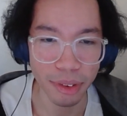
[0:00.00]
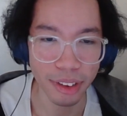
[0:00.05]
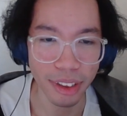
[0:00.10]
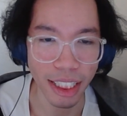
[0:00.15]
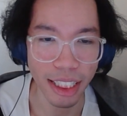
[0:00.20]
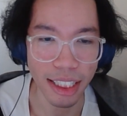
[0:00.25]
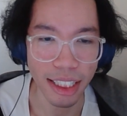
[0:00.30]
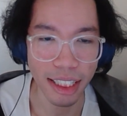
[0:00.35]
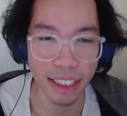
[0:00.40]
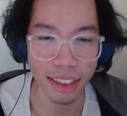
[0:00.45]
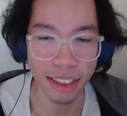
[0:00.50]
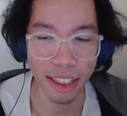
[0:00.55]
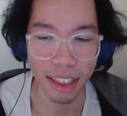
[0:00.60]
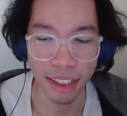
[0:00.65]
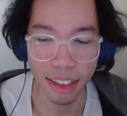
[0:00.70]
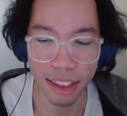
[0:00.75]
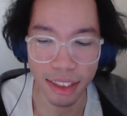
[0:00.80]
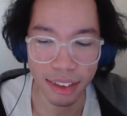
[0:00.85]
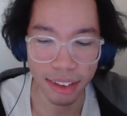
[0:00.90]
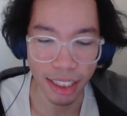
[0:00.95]

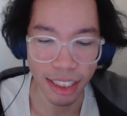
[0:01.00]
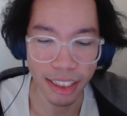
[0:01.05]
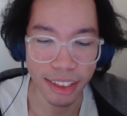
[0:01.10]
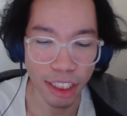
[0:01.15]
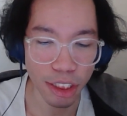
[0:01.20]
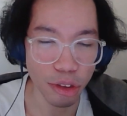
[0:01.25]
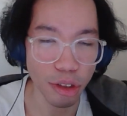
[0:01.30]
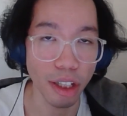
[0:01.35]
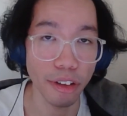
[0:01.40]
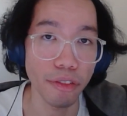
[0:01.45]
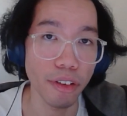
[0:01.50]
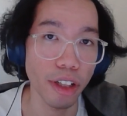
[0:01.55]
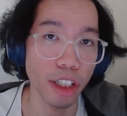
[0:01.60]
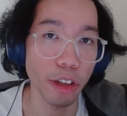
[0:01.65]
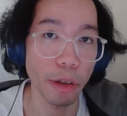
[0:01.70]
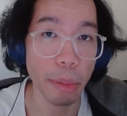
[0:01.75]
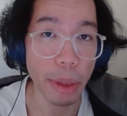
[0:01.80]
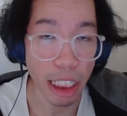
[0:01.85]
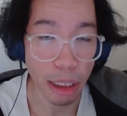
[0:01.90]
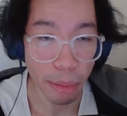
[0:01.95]
they send you a
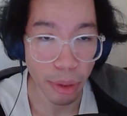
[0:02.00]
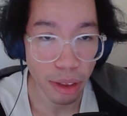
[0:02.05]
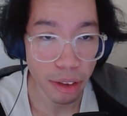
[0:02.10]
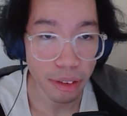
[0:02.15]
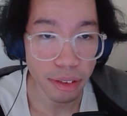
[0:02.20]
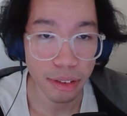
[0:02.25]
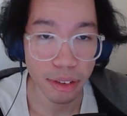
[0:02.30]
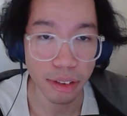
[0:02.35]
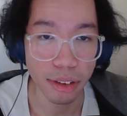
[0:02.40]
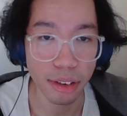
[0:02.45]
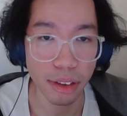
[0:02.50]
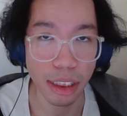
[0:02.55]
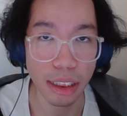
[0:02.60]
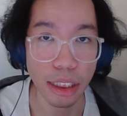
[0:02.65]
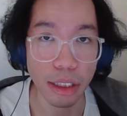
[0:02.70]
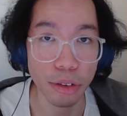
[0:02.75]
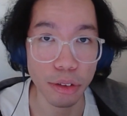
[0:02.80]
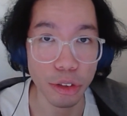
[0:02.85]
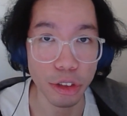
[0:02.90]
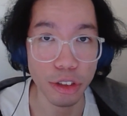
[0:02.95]
follow-up email to
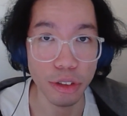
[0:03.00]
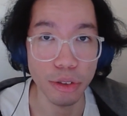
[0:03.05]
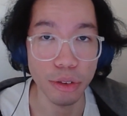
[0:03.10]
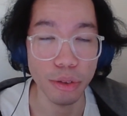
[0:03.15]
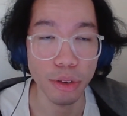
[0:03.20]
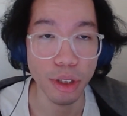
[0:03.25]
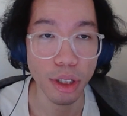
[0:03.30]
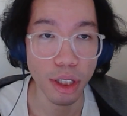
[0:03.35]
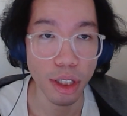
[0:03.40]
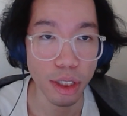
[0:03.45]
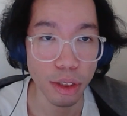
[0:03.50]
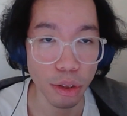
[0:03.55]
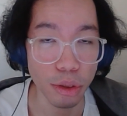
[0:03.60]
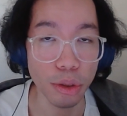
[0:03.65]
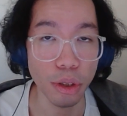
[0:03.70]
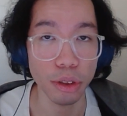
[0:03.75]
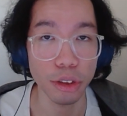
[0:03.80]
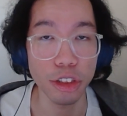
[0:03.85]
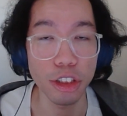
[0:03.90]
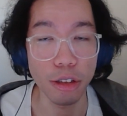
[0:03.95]

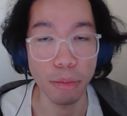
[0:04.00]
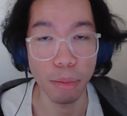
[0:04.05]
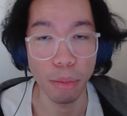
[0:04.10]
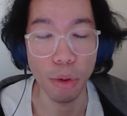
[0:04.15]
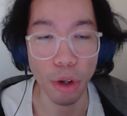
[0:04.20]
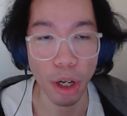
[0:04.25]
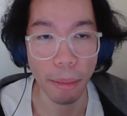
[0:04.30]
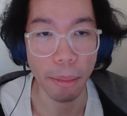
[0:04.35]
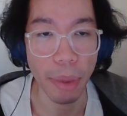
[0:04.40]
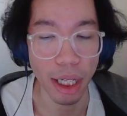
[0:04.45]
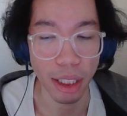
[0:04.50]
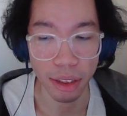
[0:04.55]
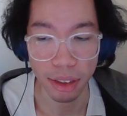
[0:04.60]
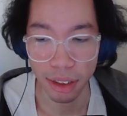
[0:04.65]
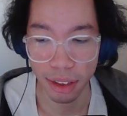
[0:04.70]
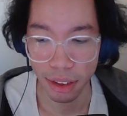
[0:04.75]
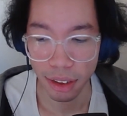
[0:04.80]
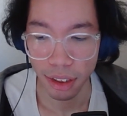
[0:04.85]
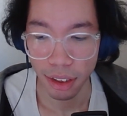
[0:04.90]
talk to you more about